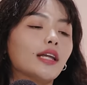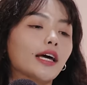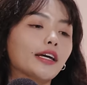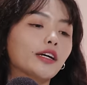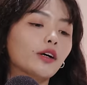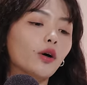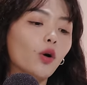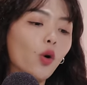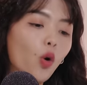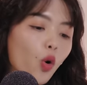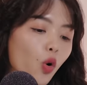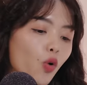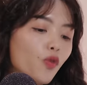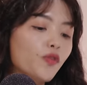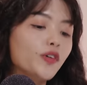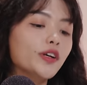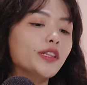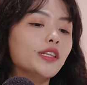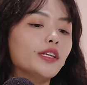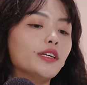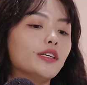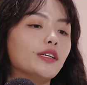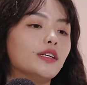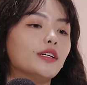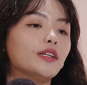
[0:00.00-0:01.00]
Like, over
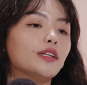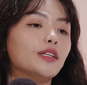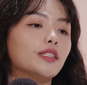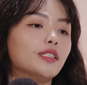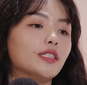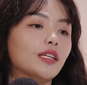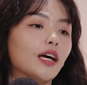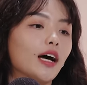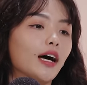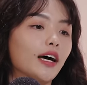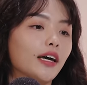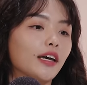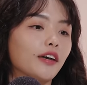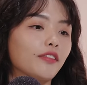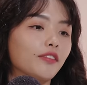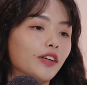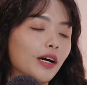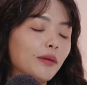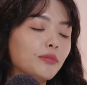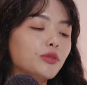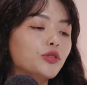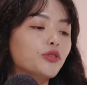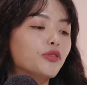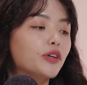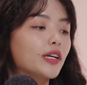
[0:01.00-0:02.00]
the years, I have
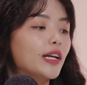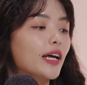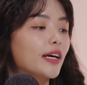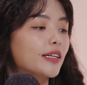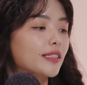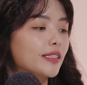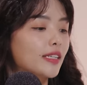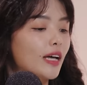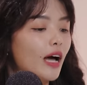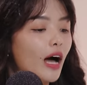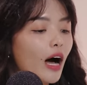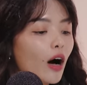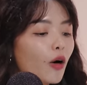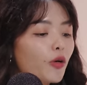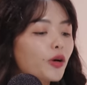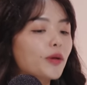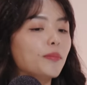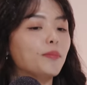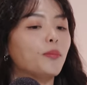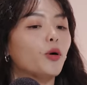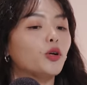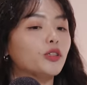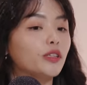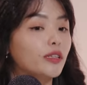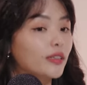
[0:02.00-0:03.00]
come to realize how
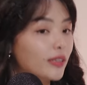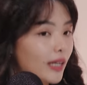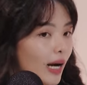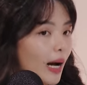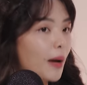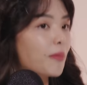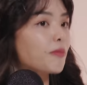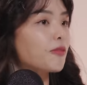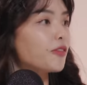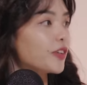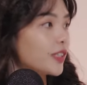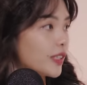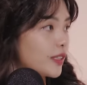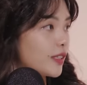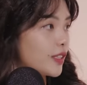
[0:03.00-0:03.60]
important comfort